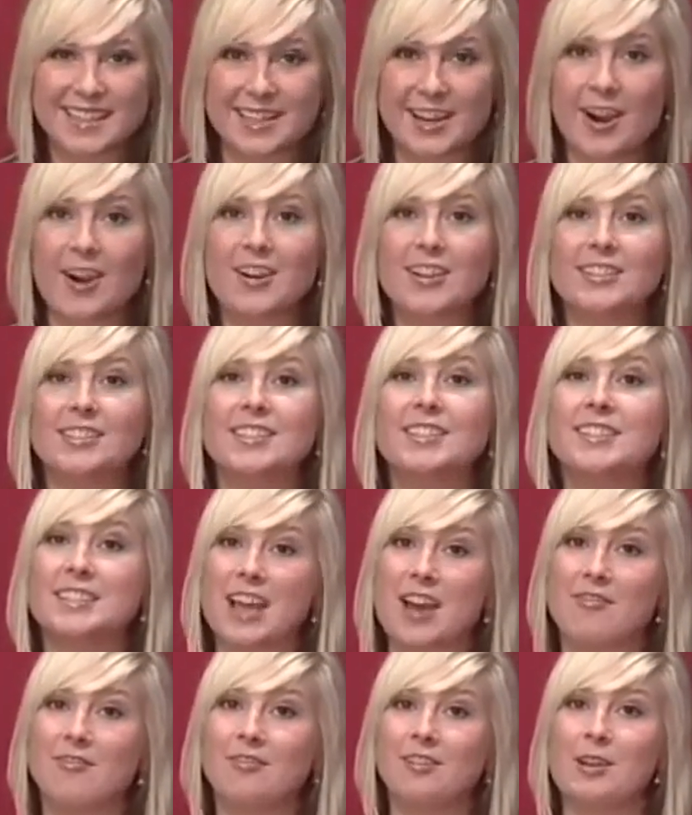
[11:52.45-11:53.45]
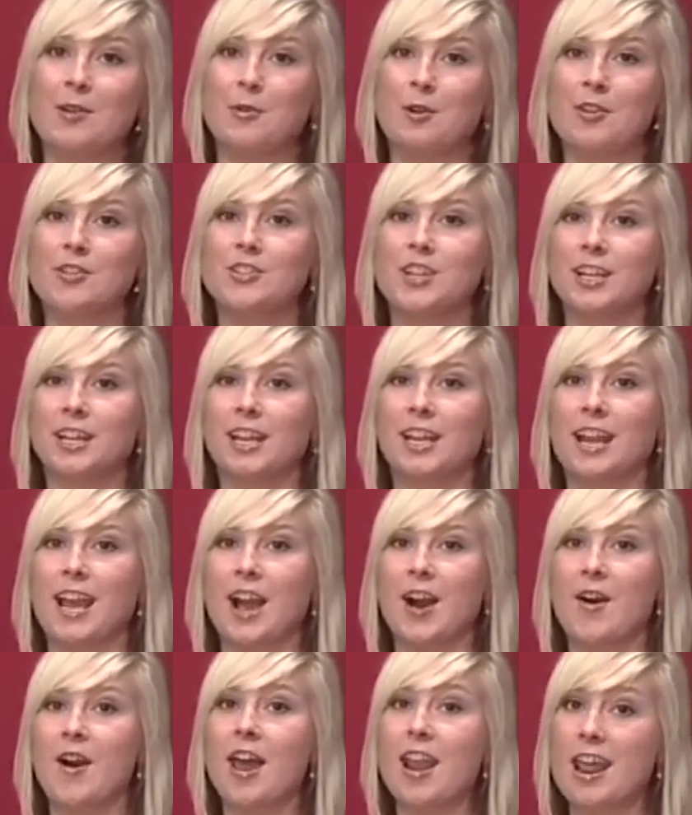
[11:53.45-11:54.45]
The artist is definitely worth checking
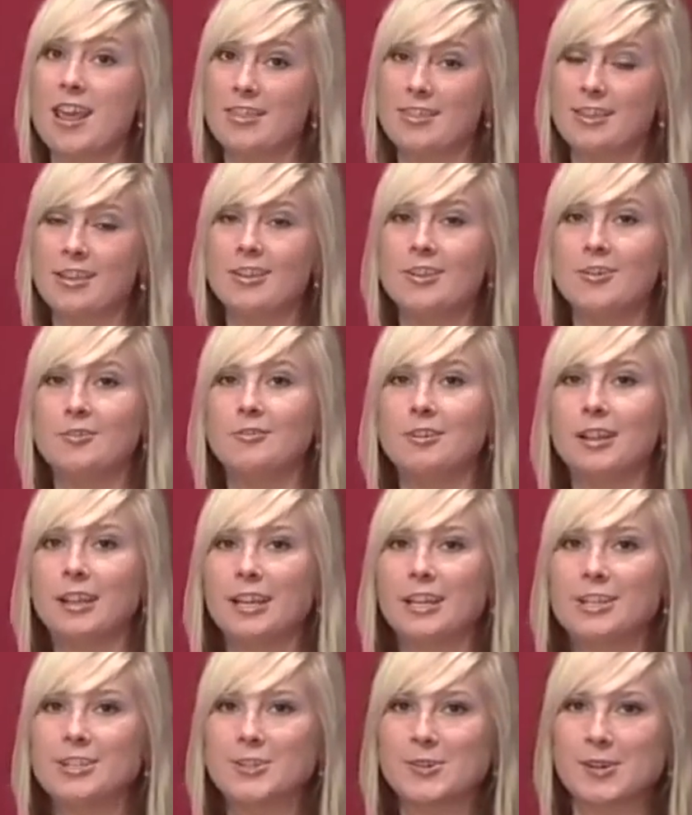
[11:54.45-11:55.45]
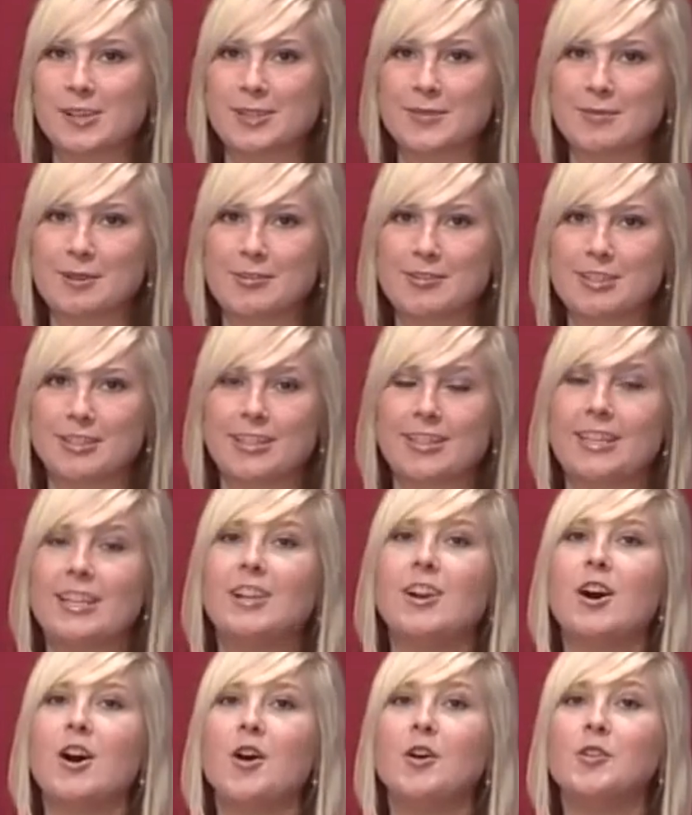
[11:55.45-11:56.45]
out, and I think you'll really enjoy his music that
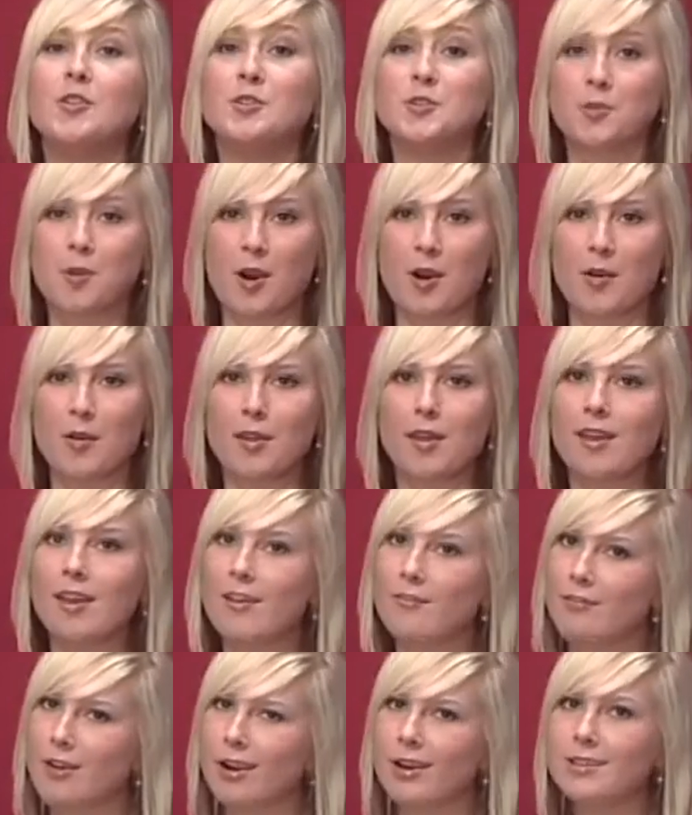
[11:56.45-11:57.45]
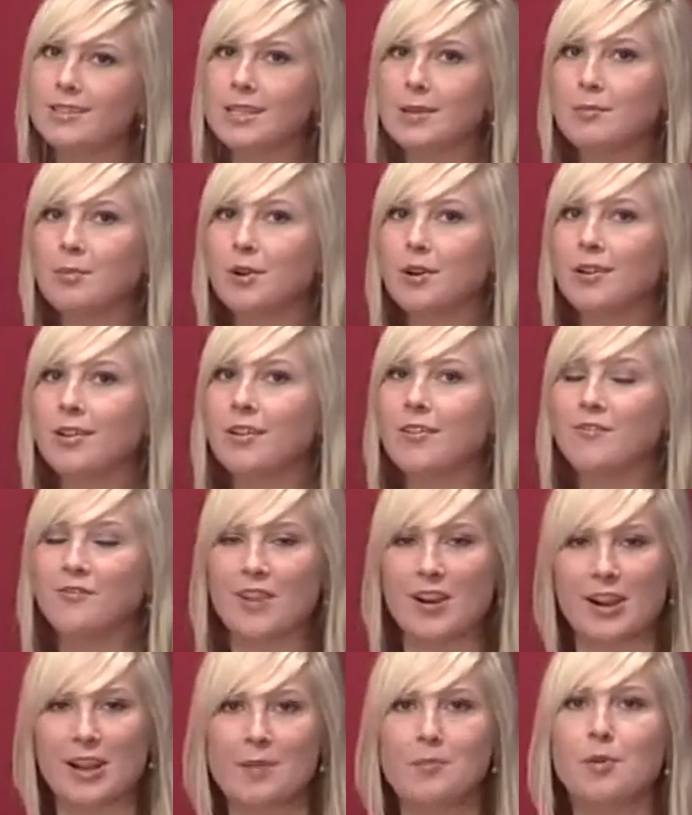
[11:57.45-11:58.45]
he calls, quote, very simple,
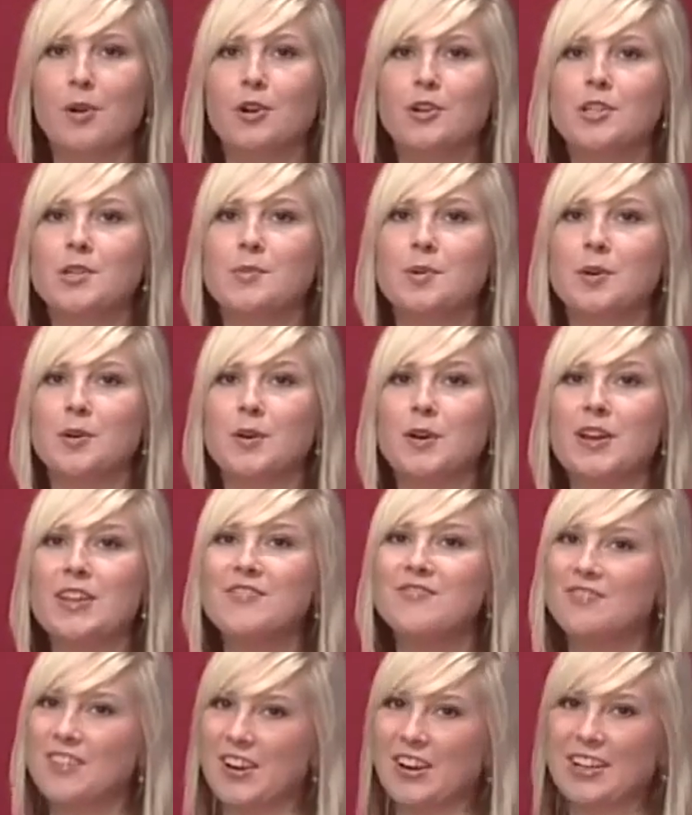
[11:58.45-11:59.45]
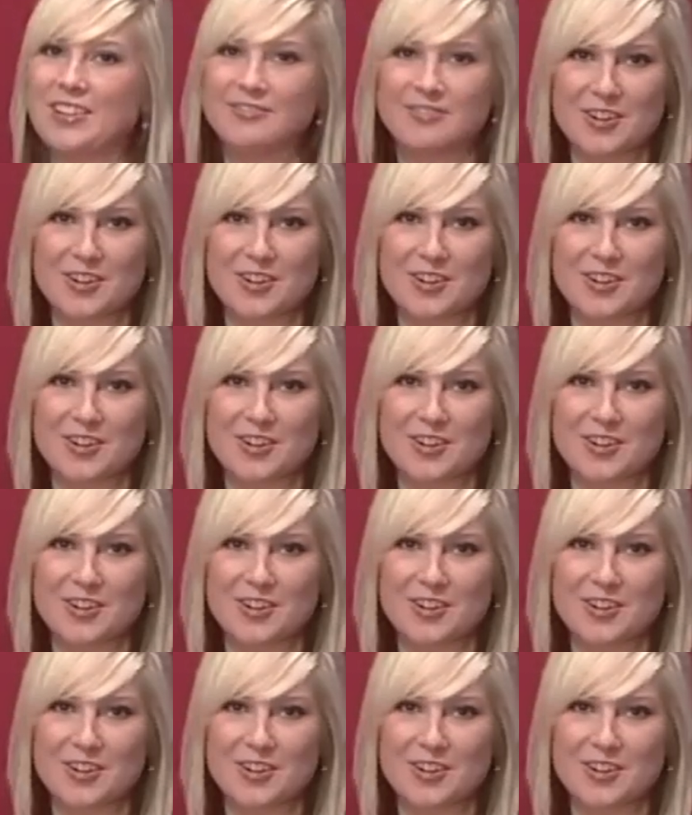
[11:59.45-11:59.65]
very approachable, and very